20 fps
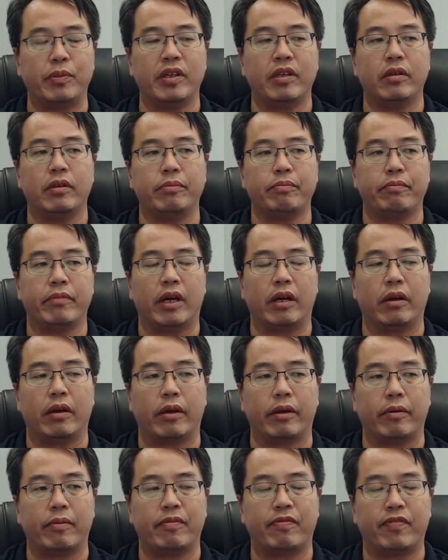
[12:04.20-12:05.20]
me,
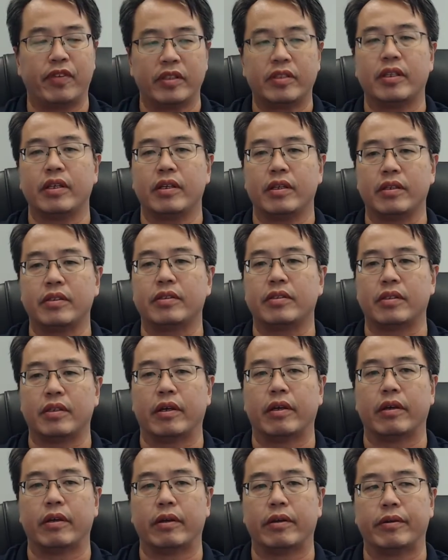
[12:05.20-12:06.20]
fatigue is
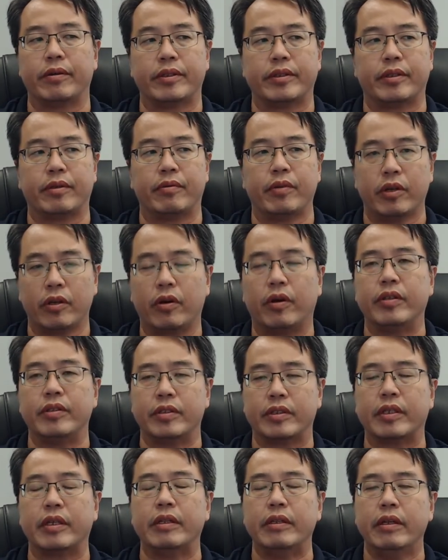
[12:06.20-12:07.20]
a real
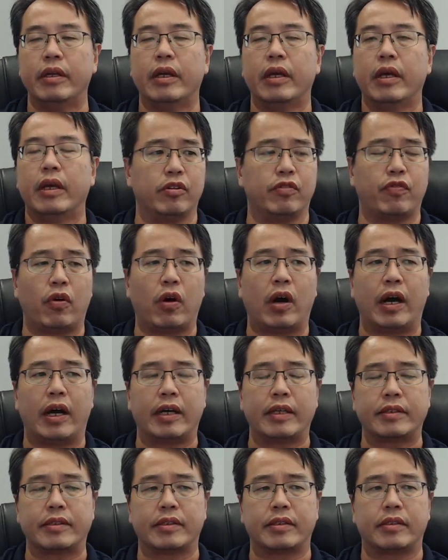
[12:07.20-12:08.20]
concern. For
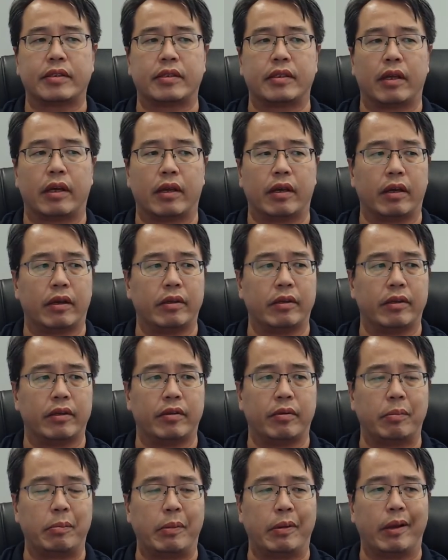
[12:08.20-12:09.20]
us,
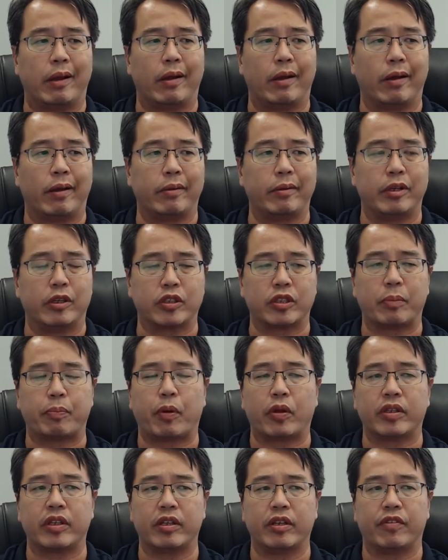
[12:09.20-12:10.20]

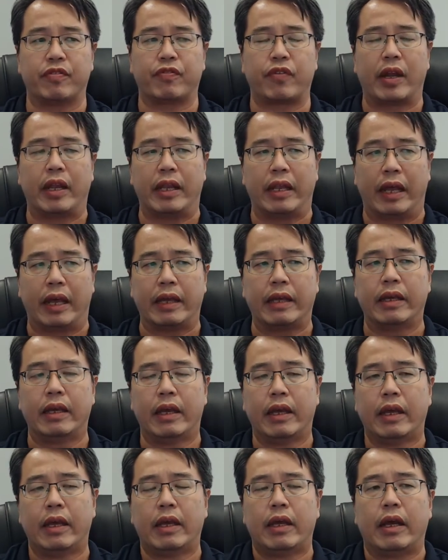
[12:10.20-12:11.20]
supporting the front line,
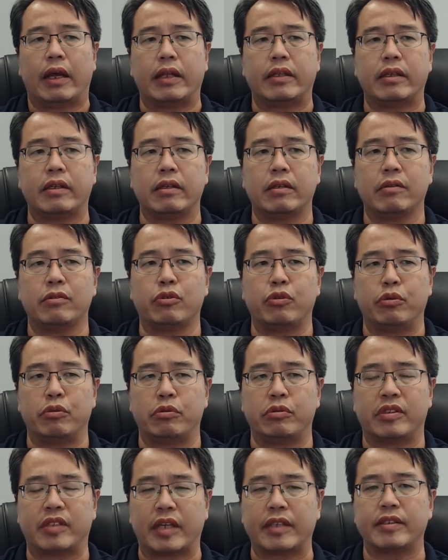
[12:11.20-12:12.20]
I think
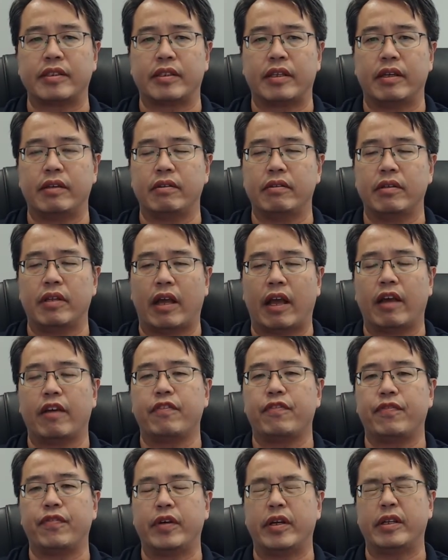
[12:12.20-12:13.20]
to sustain the
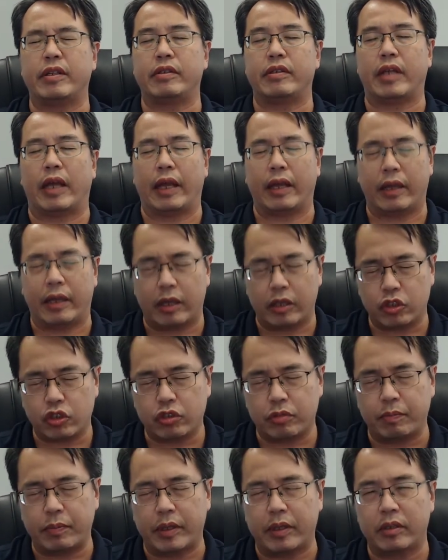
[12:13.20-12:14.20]
effort, the
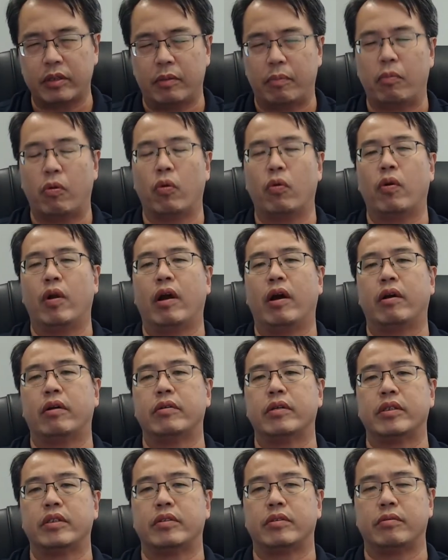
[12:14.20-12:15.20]
engagement, the
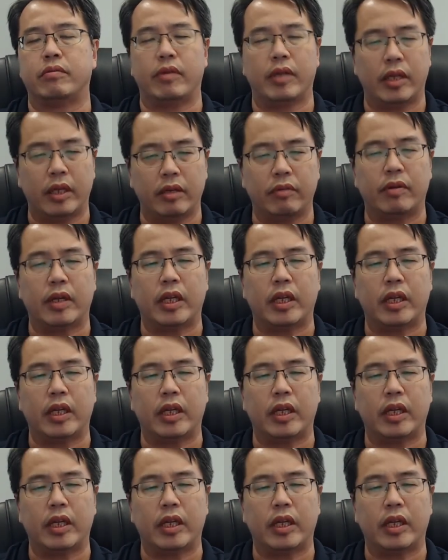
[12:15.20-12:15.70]
morale is really,